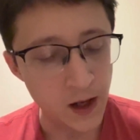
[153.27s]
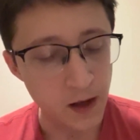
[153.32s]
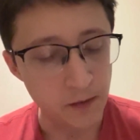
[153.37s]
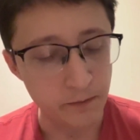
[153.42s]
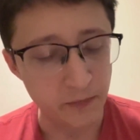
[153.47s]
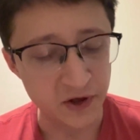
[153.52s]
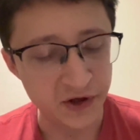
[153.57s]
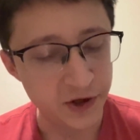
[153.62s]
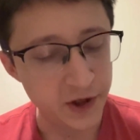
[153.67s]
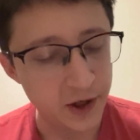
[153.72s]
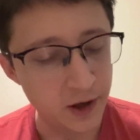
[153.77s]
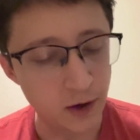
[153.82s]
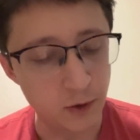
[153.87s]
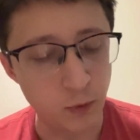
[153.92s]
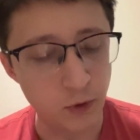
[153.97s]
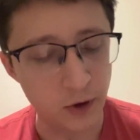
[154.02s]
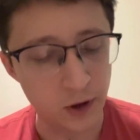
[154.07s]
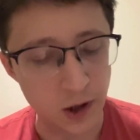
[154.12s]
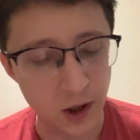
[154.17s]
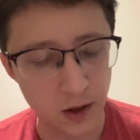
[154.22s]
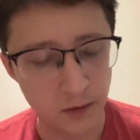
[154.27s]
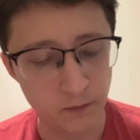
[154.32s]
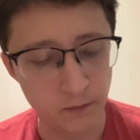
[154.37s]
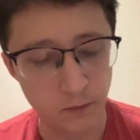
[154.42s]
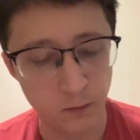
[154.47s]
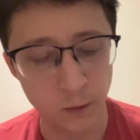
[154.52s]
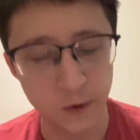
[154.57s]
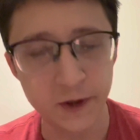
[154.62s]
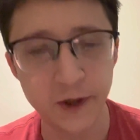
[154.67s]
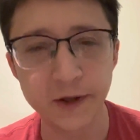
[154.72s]
Mashiach will come,
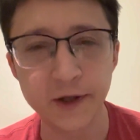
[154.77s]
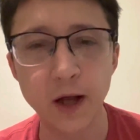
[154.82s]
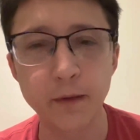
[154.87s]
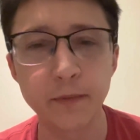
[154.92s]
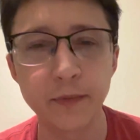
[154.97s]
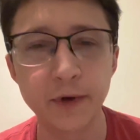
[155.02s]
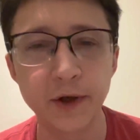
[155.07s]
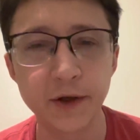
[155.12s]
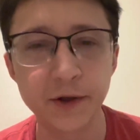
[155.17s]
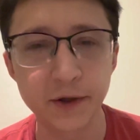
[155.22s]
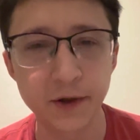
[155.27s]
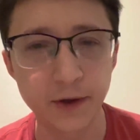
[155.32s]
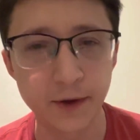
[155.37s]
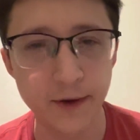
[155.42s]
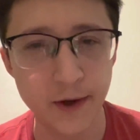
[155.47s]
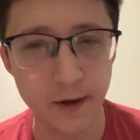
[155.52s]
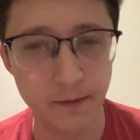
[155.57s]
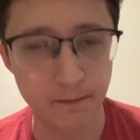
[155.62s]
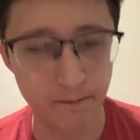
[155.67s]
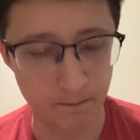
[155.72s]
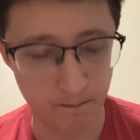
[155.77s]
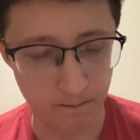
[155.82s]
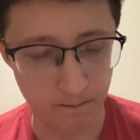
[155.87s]
was his admonition to them.